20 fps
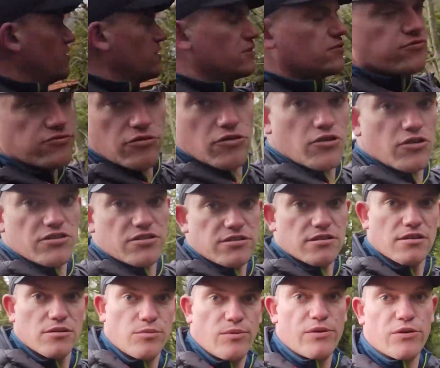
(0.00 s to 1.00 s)
this road,
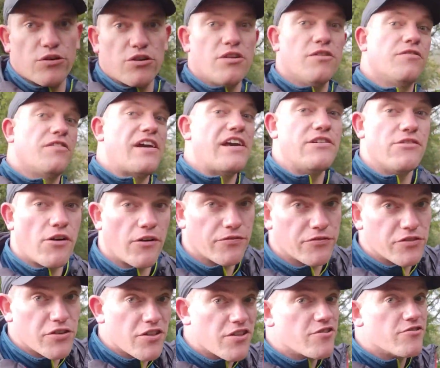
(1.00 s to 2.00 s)
we're going to veer
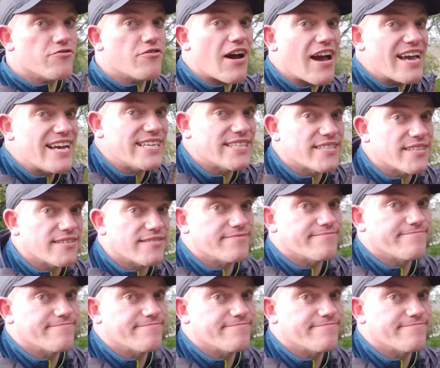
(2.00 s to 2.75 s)
off to the right.